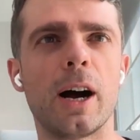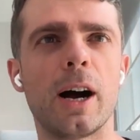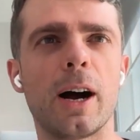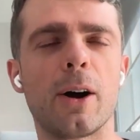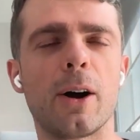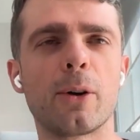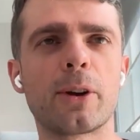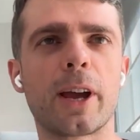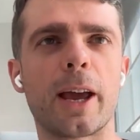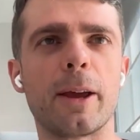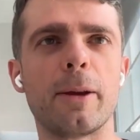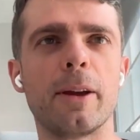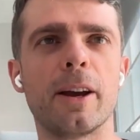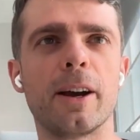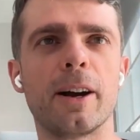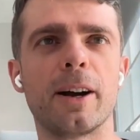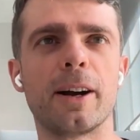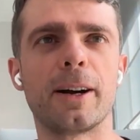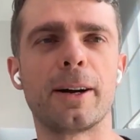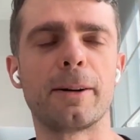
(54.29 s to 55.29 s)
Okay,
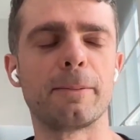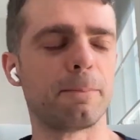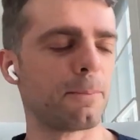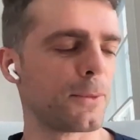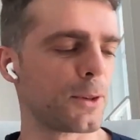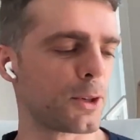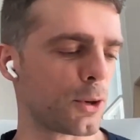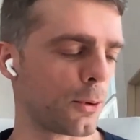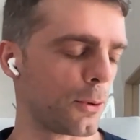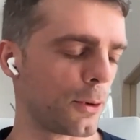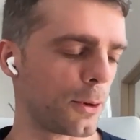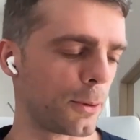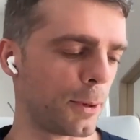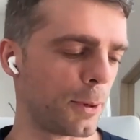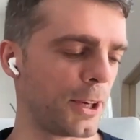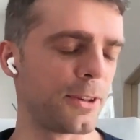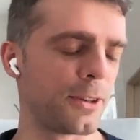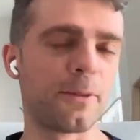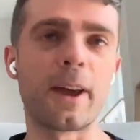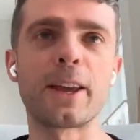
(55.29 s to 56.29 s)
so
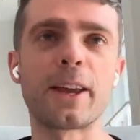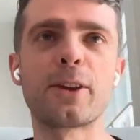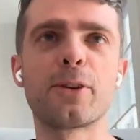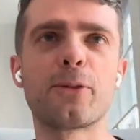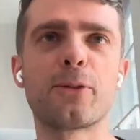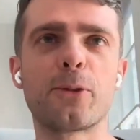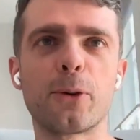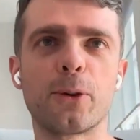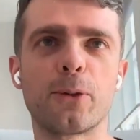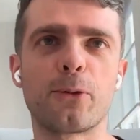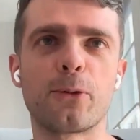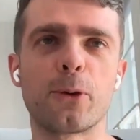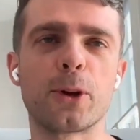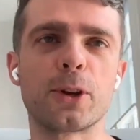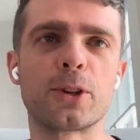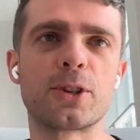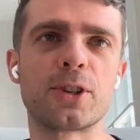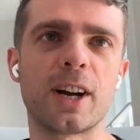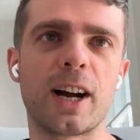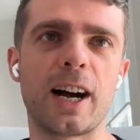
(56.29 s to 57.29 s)
Pete, thank you for
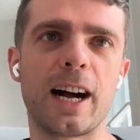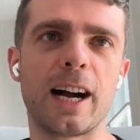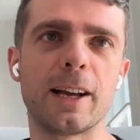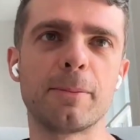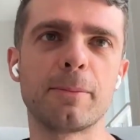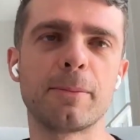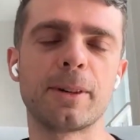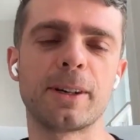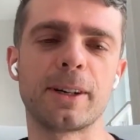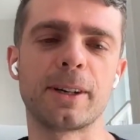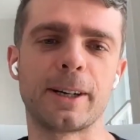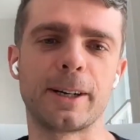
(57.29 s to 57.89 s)
your time.